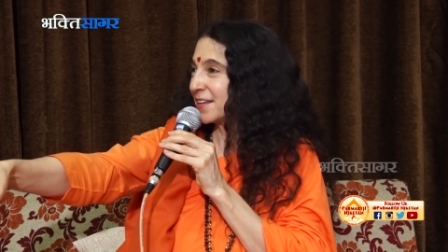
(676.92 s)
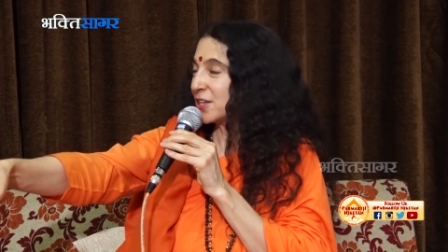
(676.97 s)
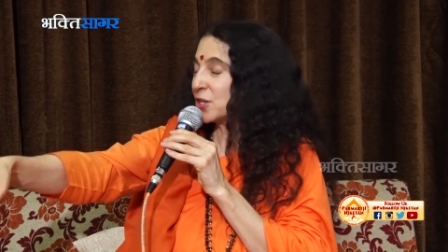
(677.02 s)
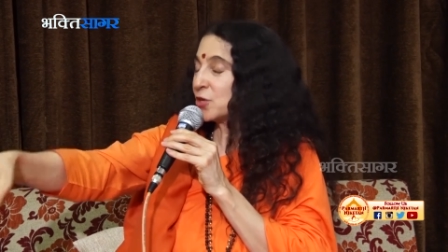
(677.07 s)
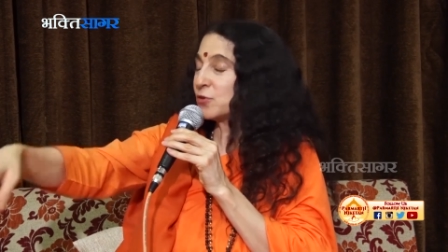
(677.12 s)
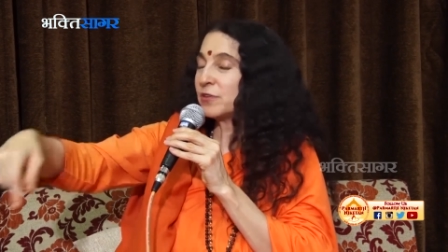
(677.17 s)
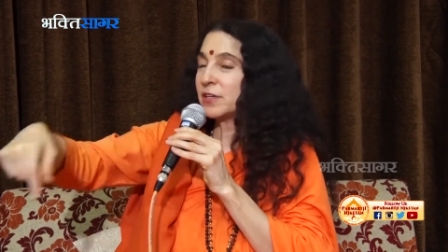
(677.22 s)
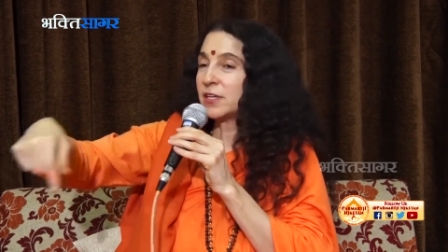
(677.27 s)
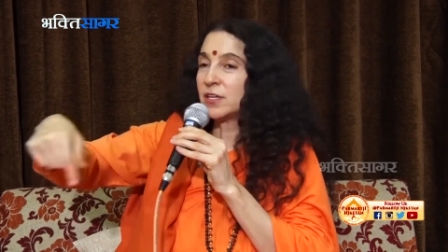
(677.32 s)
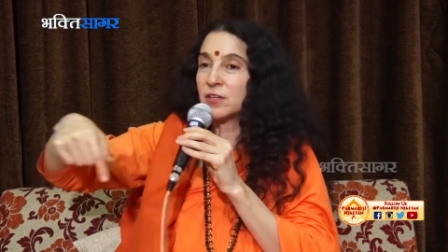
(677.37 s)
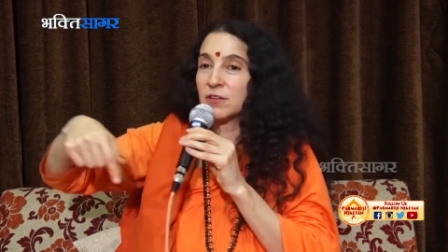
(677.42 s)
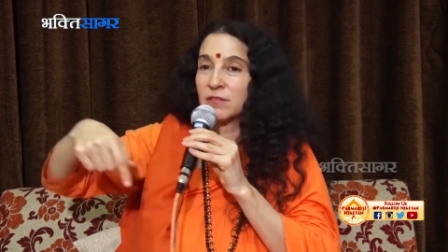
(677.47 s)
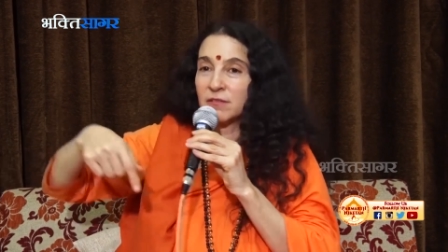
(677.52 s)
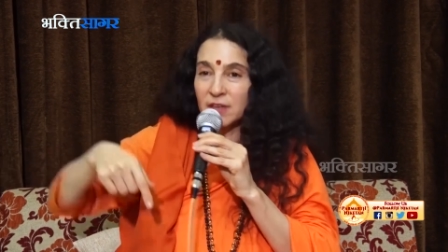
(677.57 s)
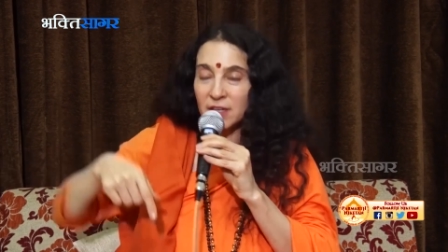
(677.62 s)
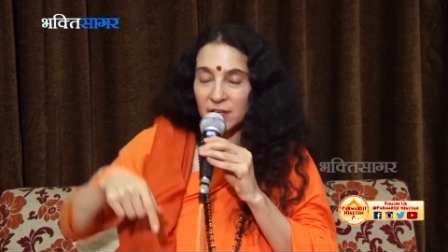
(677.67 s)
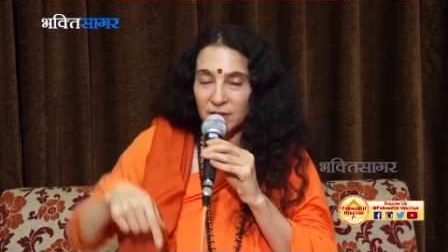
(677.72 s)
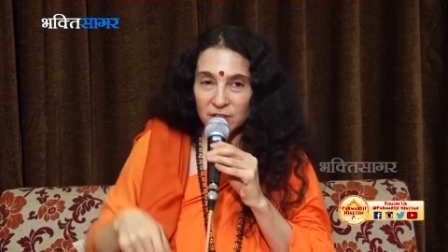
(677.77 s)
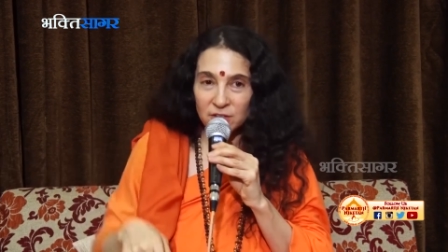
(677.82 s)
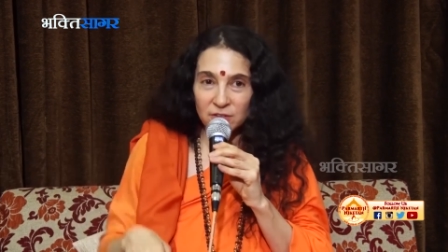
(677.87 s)

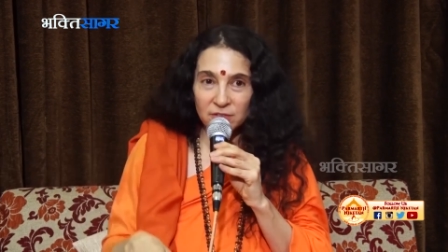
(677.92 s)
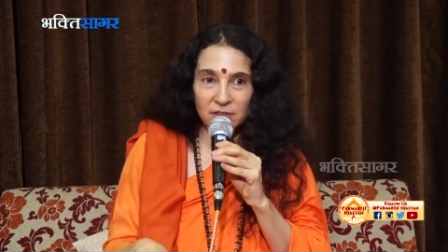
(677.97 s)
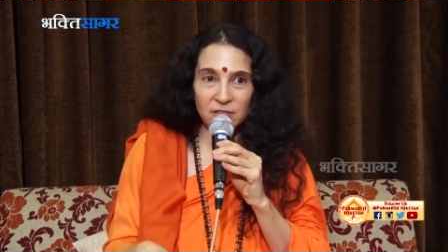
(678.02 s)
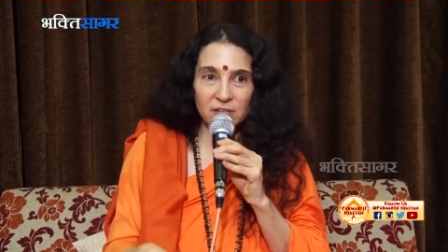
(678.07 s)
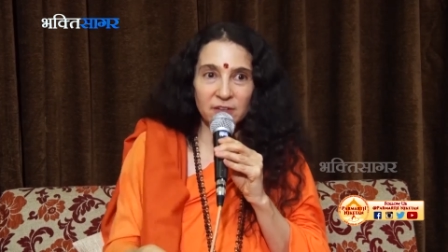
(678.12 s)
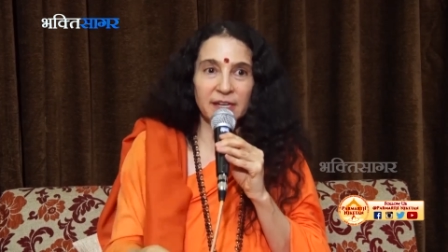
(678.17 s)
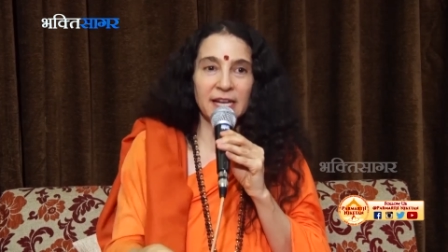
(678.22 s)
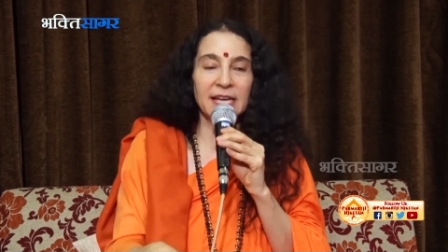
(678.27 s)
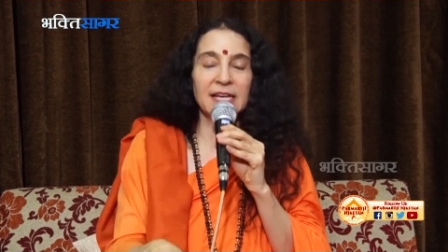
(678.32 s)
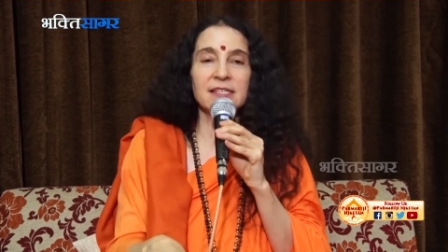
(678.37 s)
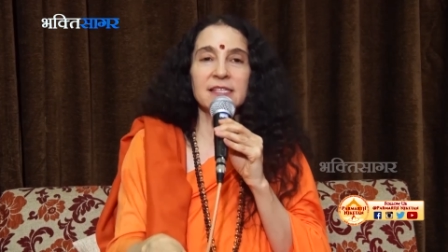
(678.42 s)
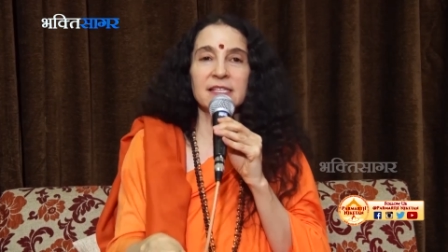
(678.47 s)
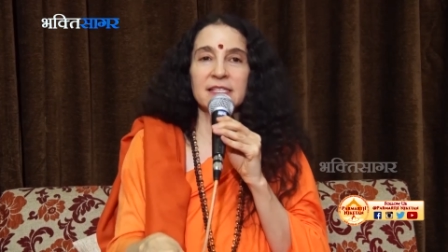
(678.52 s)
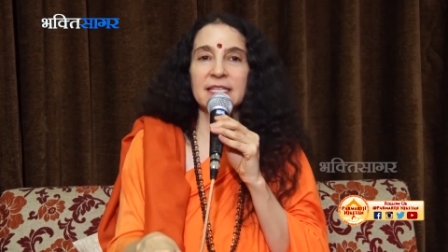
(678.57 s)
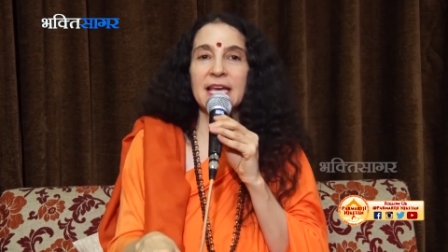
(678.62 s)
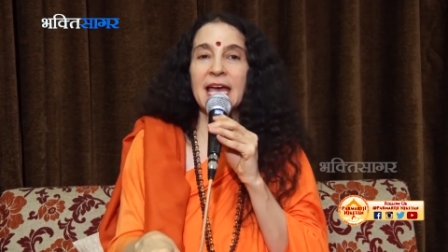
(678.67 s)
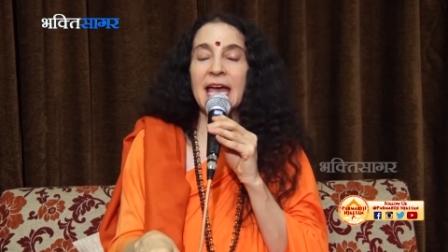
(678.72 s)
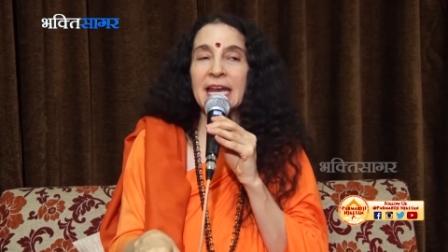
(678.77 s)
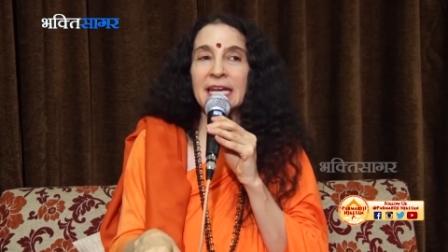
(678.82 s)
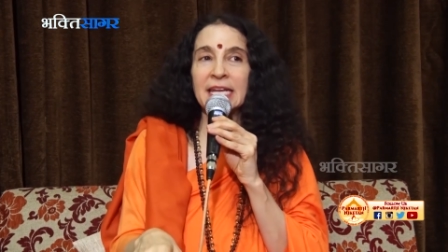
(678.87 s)
You're at
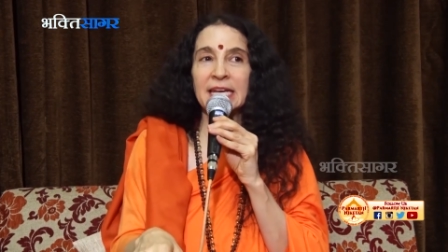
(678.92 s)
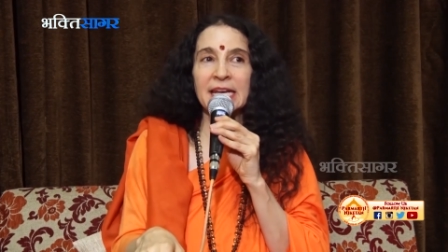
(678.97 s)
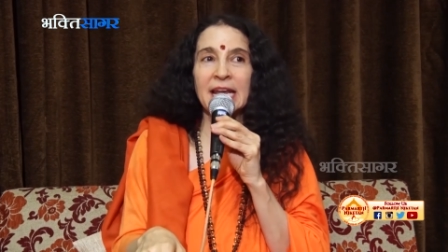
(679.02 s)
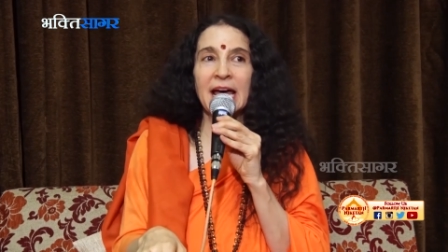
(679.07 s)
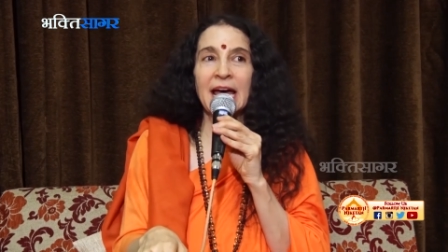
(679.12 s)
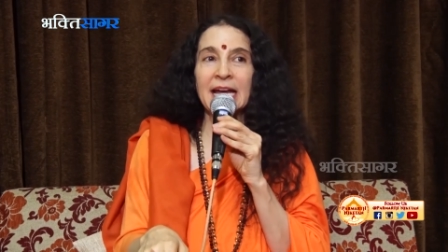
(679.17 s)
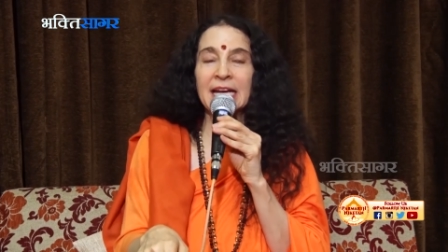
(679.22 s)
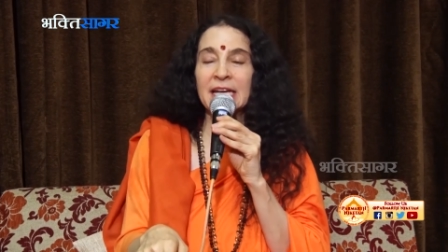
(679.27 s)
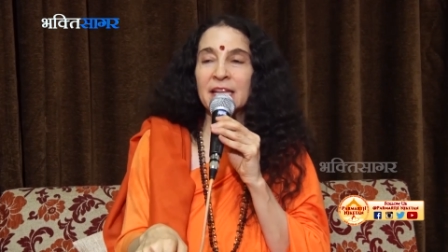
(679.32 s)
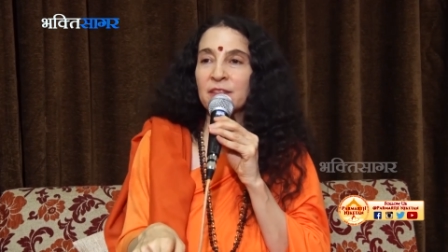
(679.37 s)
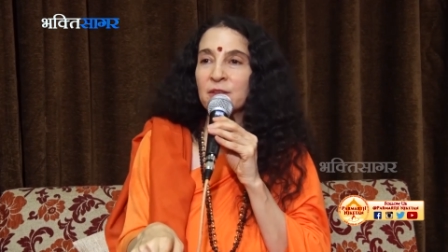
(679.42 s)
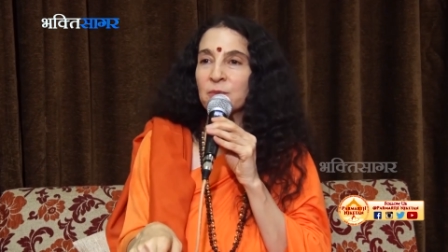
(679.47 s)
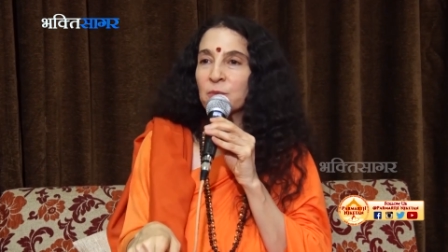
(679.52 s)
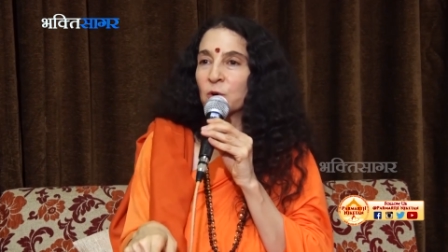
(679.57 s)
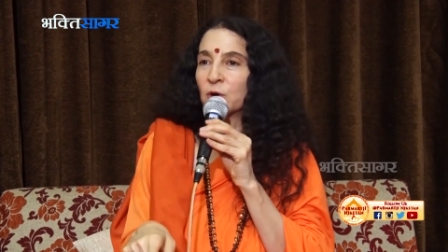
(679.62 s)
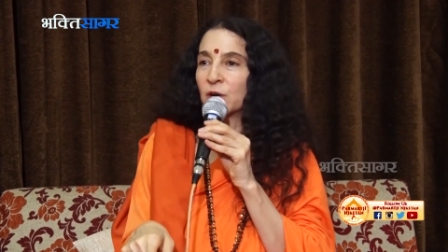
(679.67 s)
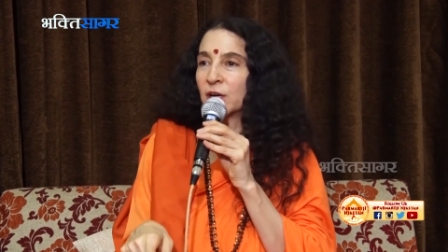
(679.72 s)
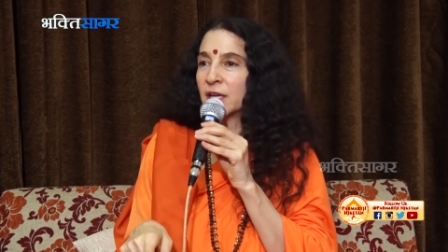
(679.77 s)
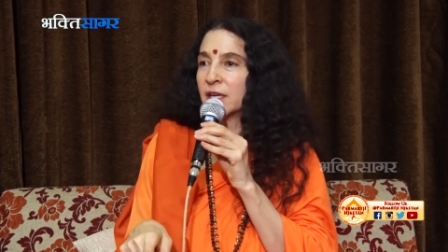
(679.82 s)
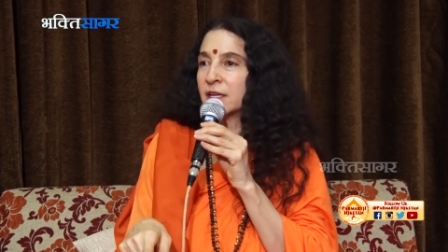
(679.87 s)
exit 10 at 9 in the
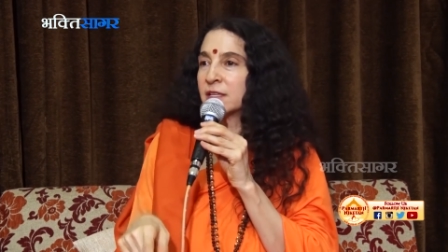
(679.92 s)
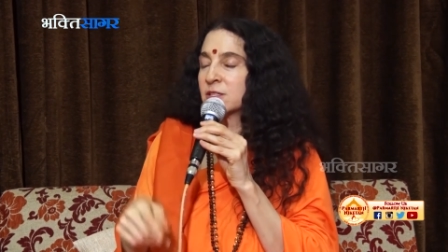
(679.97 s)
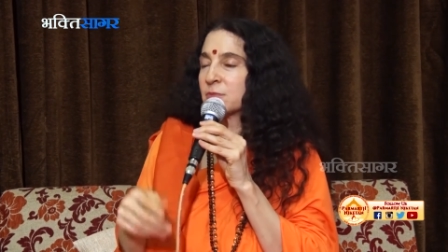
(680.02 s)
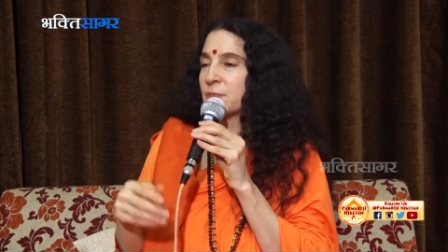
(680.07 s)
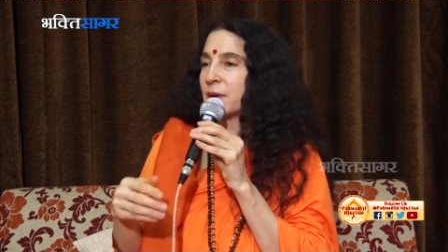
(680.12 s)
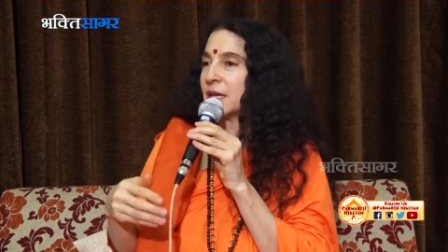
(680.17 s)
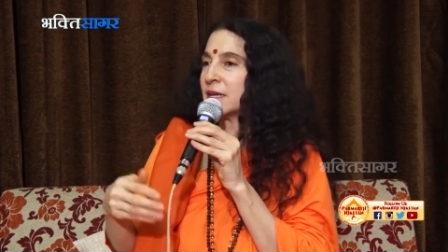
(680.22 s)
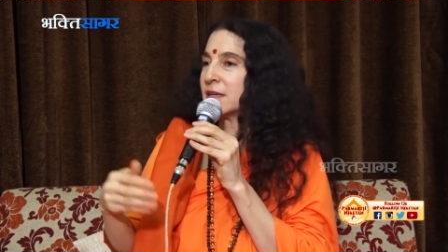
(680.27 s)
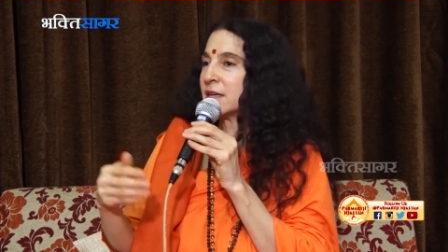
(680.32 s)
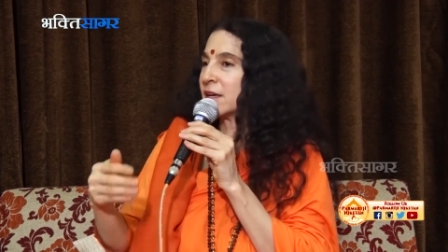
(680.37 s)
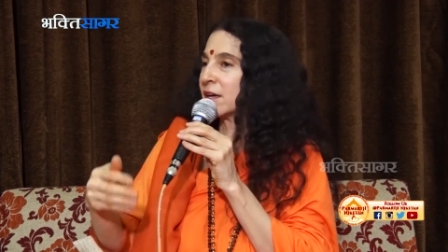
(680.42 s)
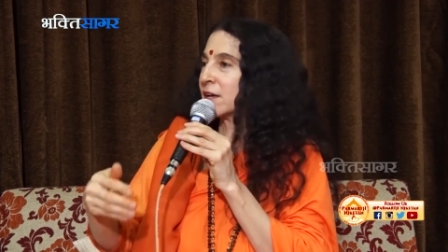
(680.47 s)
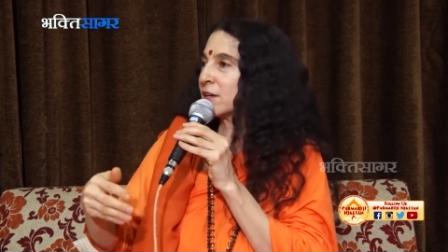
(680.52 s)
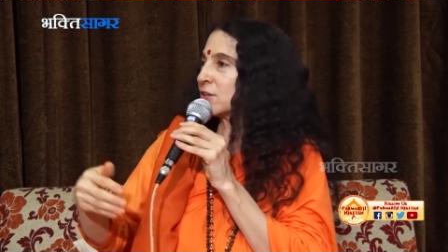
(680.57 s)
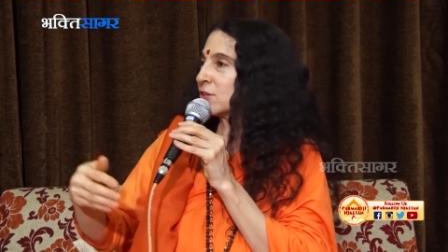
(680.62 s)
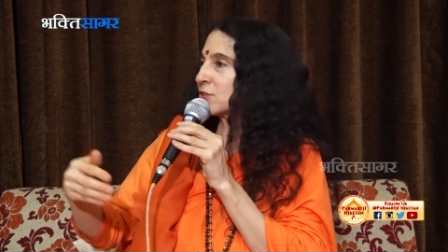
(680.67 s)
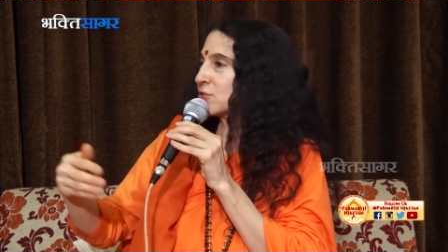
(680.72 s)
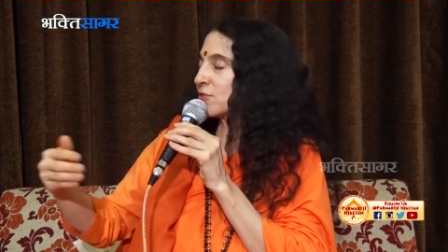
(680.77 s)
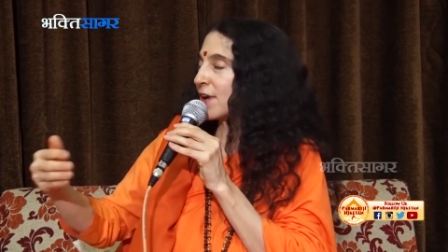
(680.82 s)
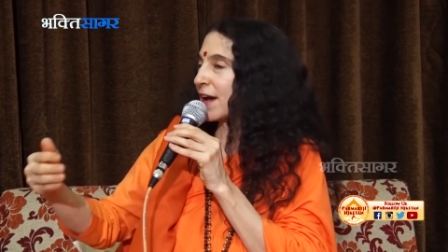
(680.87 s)
morning, depending on
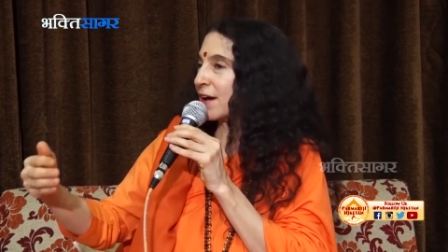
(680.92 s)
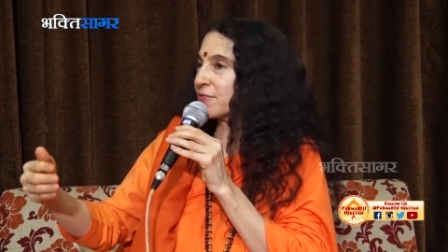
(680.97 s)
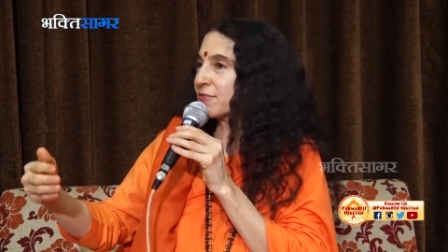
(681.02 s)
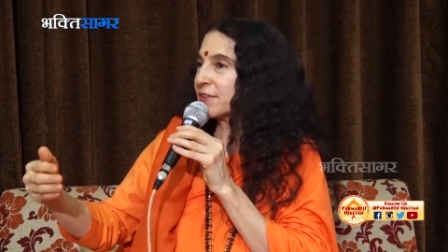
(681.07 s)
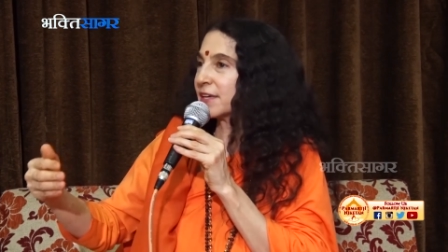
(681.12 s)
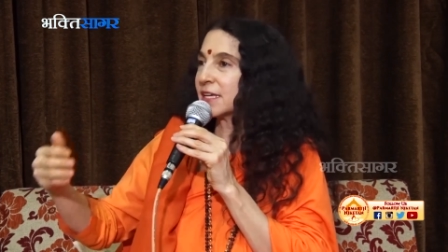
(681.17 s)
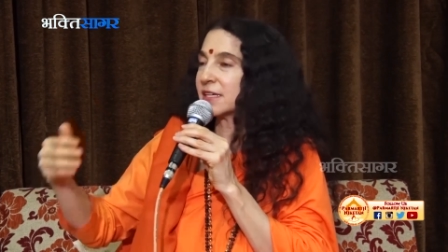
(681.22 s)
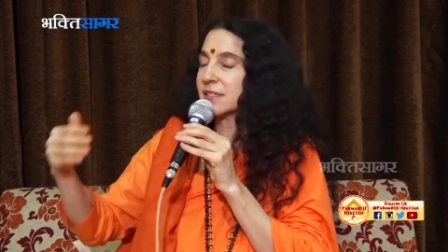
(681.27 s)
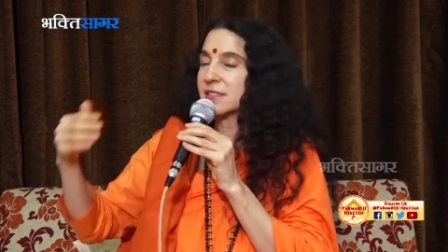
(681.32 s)
your traffic.